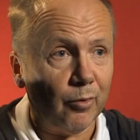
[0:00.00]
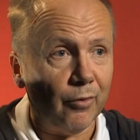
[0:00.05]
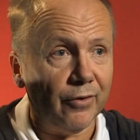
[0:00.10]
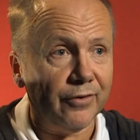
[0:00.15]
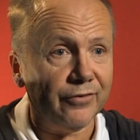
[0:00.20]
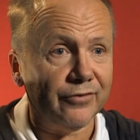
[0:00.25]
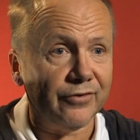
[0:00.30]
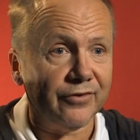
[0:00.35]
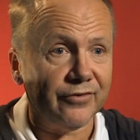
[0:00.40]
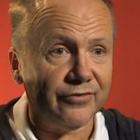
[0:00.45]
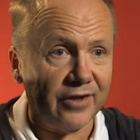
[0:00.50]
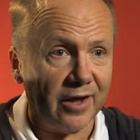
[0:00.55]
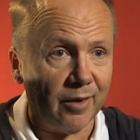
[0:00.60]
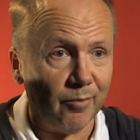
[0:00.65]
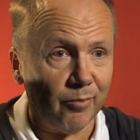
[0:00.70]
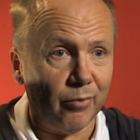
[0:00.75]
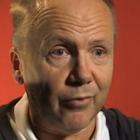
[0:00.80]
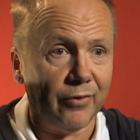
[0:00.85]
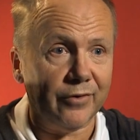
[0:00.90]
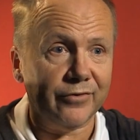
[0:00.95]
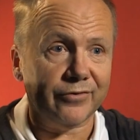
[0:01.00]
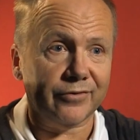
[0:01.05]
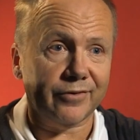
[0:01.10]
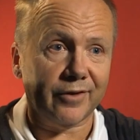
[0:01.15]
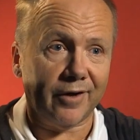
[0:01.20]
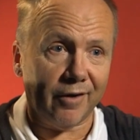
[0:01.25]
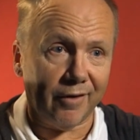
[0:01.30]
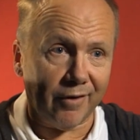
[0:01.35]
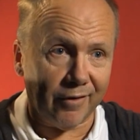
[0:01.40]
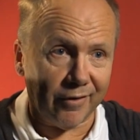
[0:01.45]
point to the sound point to
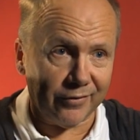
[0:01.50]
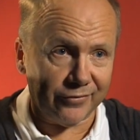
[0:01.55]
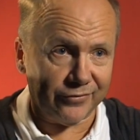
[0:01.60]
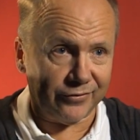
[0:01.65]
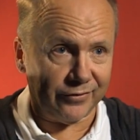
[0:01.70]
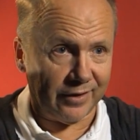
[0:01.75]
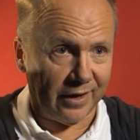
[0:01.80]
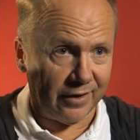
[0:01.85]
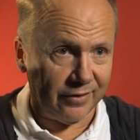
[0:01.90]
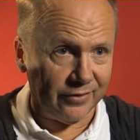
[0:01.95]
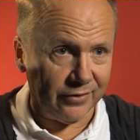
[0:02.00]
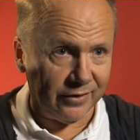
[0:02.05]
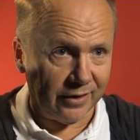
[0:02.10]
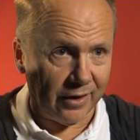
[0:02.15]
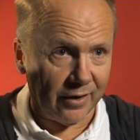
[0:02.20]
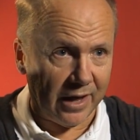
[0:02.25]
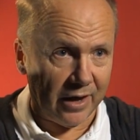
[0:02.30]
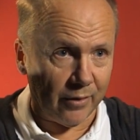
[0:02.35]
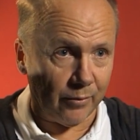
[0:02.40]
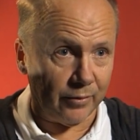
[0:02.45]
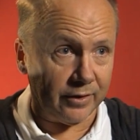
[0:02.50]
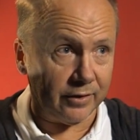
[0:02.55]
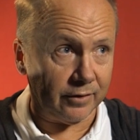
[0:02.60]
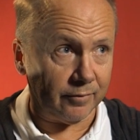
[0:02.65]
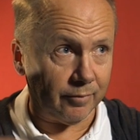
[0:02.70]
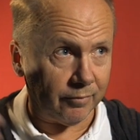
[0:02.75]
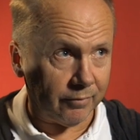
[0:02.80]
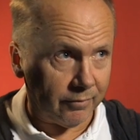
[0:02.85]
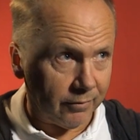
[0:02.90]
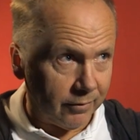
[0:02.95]
the heart to that, you know, how we
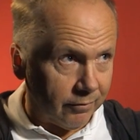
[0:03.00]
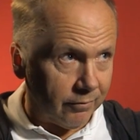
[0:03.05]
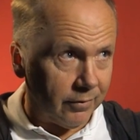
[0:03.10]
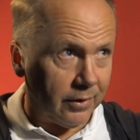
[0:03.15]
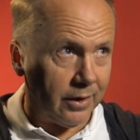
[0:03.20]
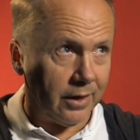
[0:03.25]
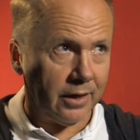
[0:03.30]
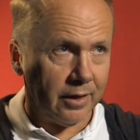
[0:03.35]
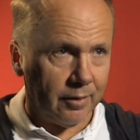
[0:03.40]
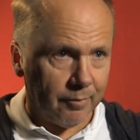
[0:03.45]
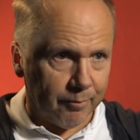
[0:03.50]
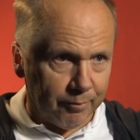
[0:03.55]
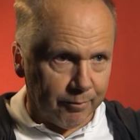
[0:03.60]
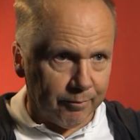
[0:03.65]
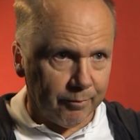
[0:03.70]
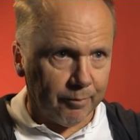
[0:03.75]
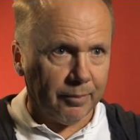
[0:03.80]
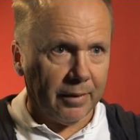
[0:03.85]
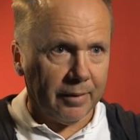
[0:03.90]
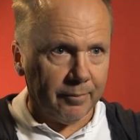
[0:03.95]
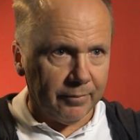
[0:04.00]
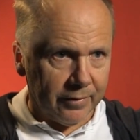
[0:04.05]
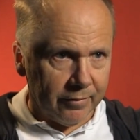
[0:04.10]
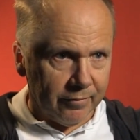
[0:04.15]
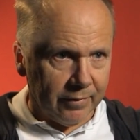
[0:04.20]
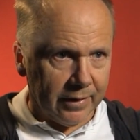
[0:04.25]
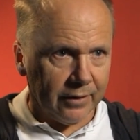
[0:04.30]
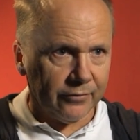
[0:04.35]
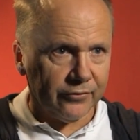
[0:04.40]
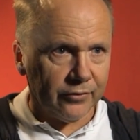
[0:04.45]
could really pump it
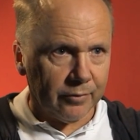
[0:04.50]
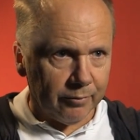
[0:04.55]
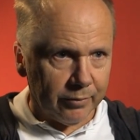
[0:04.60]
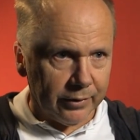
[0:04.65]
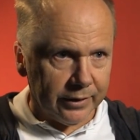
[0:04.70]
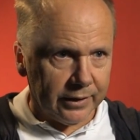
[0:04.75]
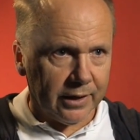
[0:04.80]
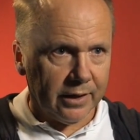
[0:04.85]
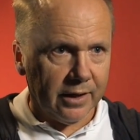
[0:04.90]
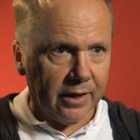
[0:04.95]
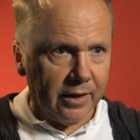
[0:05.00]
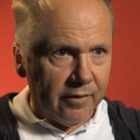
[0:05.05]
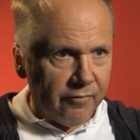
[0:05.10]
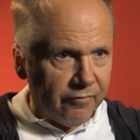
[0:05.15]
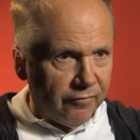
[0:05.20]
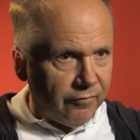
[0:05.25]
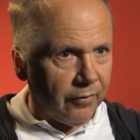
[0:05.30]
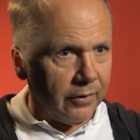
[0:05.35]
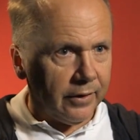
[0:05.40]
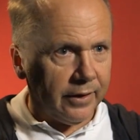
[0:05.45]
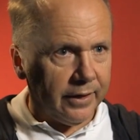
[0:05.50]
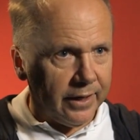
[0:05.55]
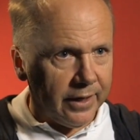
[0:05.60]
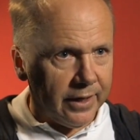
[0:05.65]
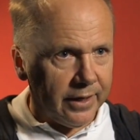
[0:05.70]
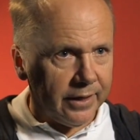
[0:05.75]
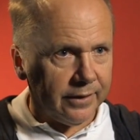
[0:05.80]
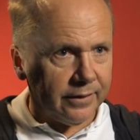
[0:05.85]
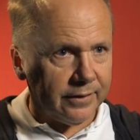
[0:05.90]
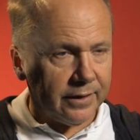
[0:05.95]
around you and bring it
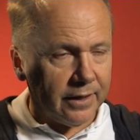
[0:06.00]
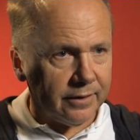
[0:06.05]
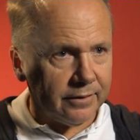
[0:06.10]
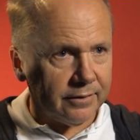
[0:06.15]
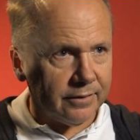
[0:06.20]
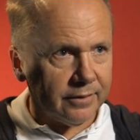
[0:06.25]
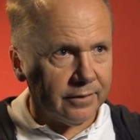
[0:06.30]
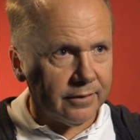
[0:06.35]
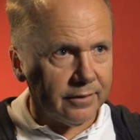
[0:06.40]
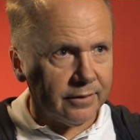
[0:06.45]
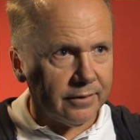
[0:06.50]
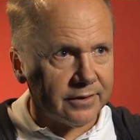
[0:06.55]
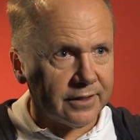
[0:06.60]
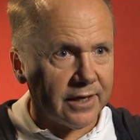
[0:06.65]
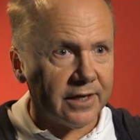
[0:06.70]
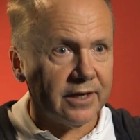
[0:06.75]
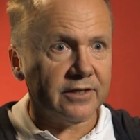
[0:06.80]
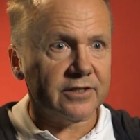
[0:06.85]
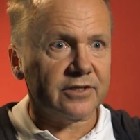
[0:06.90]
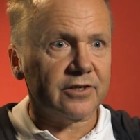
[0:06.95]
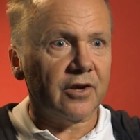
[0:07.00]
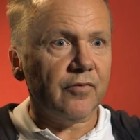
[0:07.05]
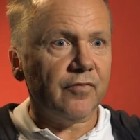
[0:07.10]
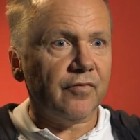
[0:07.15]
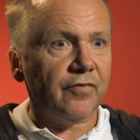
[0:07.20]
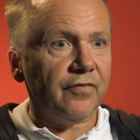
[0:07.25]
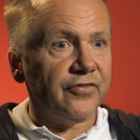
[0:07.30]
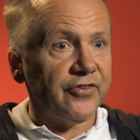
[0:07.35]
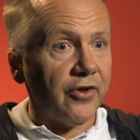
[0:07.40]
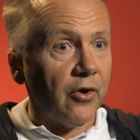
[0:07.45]
fully in and then take it so
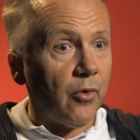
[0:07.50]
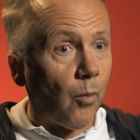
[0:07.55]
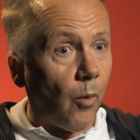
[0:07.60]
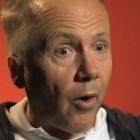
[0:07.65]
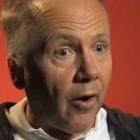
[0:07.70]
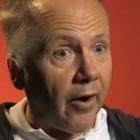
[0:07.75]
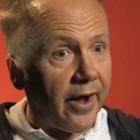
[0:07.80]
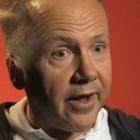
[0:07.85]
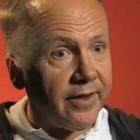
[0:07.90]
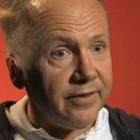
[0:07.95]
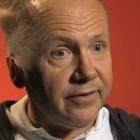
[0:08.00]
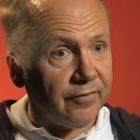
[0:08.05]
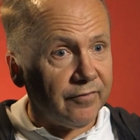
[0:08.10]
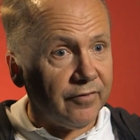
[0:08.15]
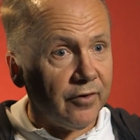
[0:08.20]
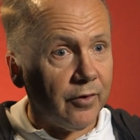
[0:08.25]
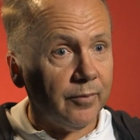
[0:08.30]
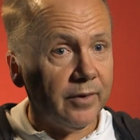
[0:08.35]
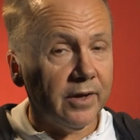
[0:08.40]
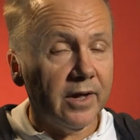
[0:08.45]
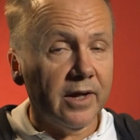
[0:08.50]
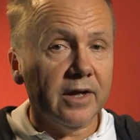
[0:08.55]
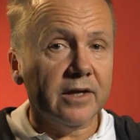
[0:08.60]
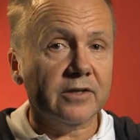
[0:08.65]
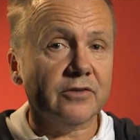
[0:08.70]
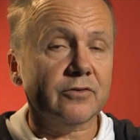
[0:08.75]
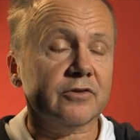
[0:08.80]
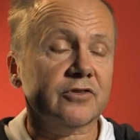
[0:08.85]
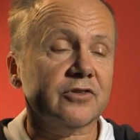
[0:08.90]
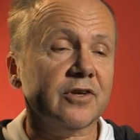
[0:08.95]
so wide. The film
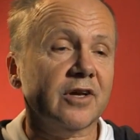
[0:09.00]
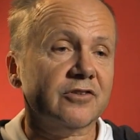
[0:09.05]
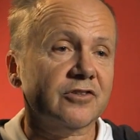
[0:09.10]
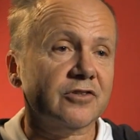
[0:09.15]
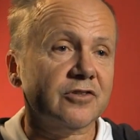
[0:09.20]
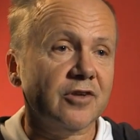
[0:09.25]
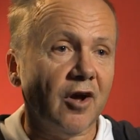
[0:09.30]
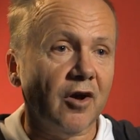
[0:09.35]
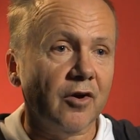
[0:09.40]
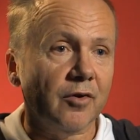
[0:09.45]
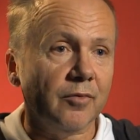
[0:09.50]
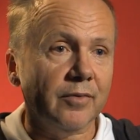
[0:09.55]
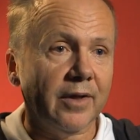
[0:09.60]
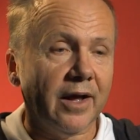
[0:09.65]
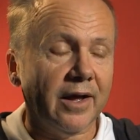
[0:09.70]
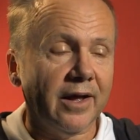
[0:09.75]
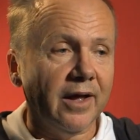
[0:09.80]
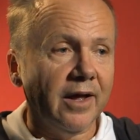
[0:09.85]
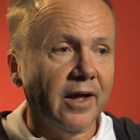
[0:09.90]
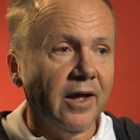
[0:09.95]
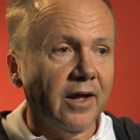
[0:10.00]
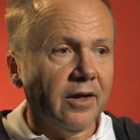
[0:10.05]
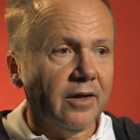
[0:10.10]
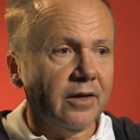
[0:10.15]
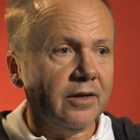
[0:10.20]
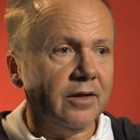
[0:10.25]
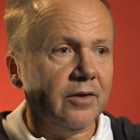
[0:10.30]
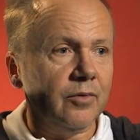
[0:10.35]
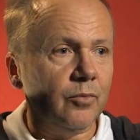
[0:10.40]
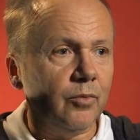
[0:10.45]
has got such scope that
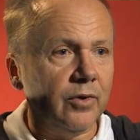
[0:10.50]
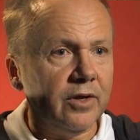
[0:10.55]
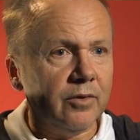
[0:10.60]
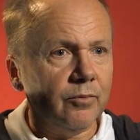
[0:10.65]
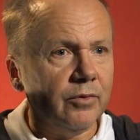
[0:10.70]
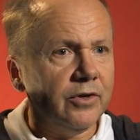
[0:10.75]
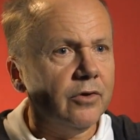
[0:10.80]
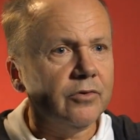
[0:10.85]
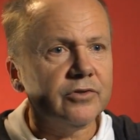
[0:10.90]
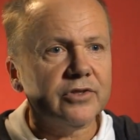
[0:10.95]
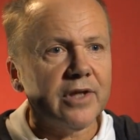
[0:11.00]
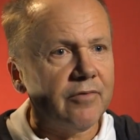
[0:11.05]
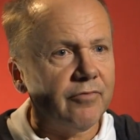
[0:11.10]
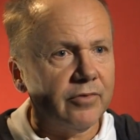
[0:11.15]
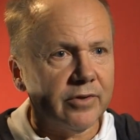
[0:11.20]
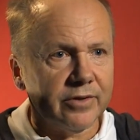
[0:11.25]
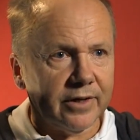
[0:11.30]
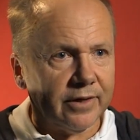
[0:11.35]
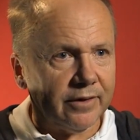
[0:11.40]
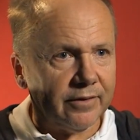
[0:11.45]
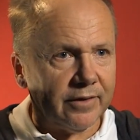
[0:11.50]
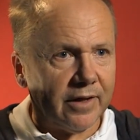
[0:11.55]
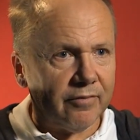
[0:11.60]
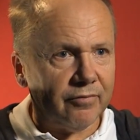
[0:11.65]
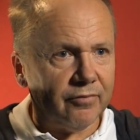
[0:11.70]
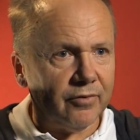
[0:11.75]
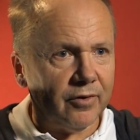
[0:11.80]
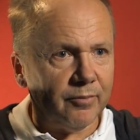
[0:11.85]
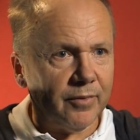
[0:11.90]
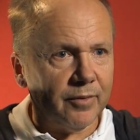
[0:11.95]
we, we used everything in that
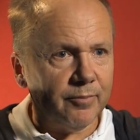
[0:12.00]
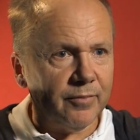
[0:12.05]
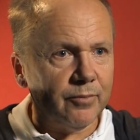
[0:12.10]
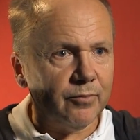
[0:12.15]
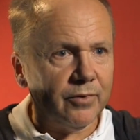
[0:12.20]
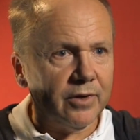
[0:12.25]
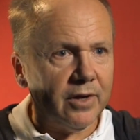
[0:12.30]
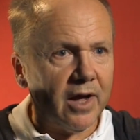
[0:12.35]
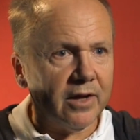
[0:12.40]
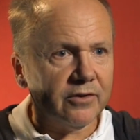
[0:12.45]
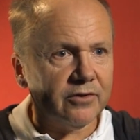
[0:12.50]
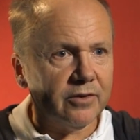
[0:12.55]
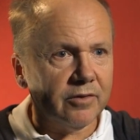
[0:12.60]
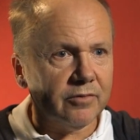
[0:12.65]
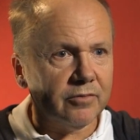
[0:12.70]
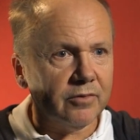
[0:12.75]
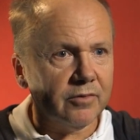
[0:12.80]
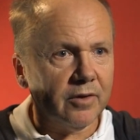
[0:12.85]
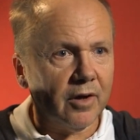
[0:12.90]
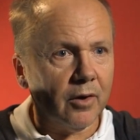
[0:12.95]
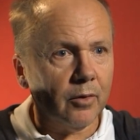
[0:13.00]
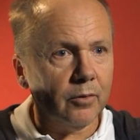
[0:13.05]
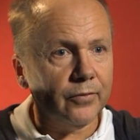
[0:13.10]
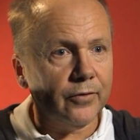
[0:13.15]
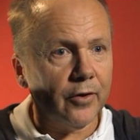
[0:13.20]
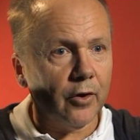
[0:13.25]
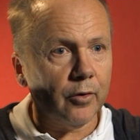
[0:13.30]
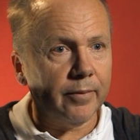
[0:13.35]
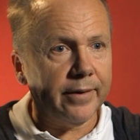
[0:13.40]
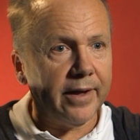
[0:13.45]
film. I mean, we actually threw the whole
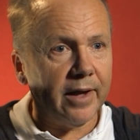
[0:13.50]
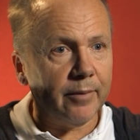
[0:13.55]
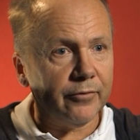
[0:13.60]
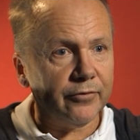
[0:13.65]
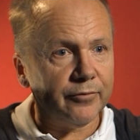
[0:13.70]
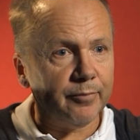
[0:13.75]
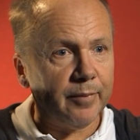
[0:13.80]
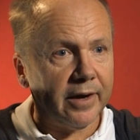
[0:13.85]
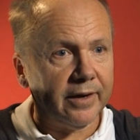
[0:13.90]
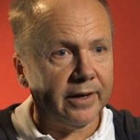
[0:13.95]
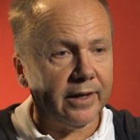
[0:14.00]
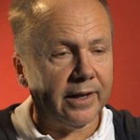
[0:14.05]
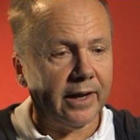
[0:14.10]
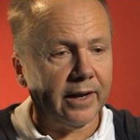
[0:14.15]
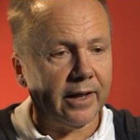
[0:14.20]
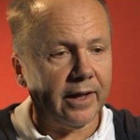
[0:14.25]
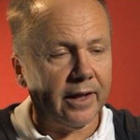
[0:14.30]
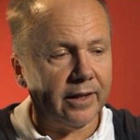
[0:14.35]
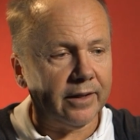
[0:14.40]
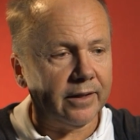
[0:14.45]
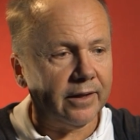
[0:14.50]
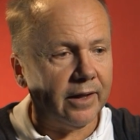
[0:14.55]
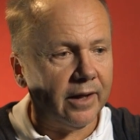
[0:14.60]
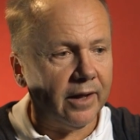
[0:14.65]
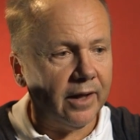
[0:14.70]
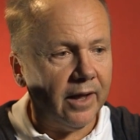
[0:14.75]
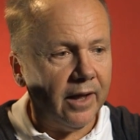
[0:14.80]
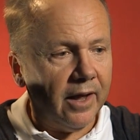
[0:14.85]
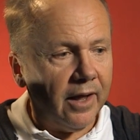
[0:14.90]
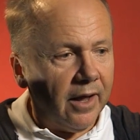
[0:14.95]
Dolby Atmos bucket at it. And, uh,
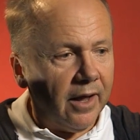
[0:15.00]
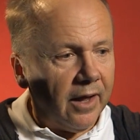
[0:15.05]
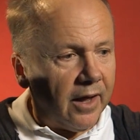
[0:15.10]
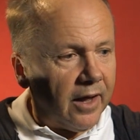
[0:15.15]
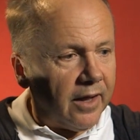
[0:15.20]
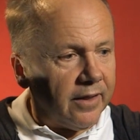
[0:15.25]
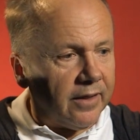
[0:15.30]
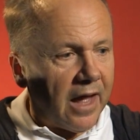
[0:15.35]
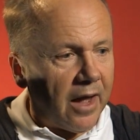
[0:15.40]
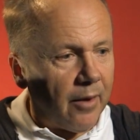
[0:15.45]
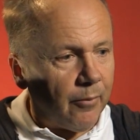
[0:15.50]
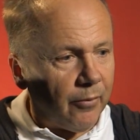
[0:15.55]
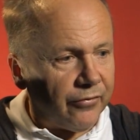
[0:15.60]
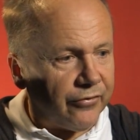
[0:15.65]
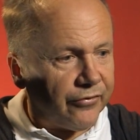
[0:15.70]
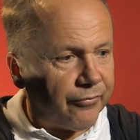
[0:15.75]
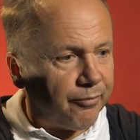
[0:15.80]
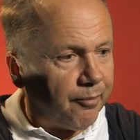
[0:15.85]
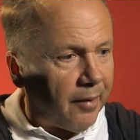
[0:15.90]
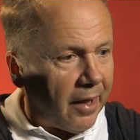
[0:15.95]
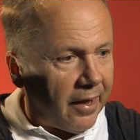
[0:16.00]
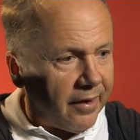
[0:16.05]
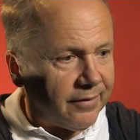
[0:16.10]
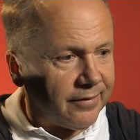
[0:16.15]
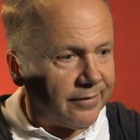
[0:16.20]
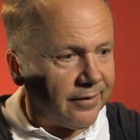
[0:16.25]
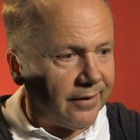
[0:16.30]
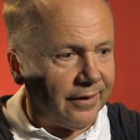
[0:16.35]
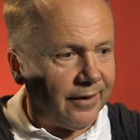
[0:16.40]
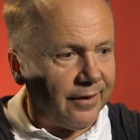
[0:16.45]
and that was
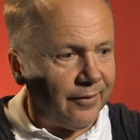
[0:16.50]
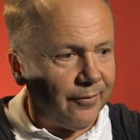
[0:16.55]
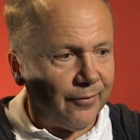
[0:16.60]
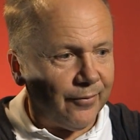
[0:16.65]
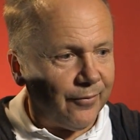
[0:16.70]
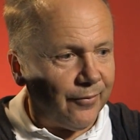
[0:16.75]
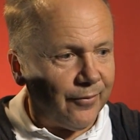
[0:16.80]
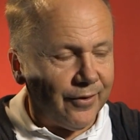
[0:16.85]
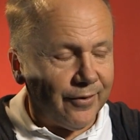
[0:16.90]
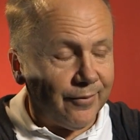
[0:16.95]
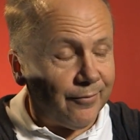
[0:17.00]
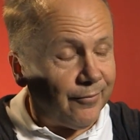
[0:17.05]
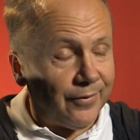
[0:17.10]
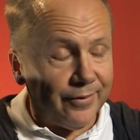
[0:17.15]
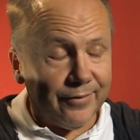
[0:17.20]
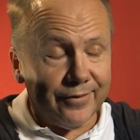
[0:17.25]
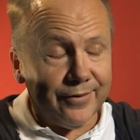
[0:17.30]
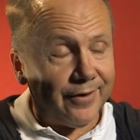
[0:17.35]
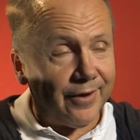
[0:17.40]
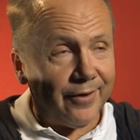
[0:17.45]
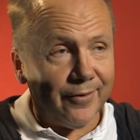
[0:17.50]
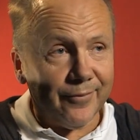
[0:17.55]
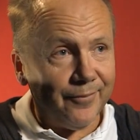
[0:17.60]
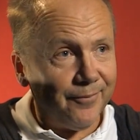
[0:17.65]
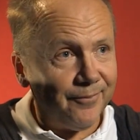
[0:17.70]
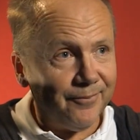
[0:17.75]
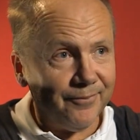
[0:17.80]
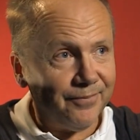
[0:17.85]
basically, you, you know,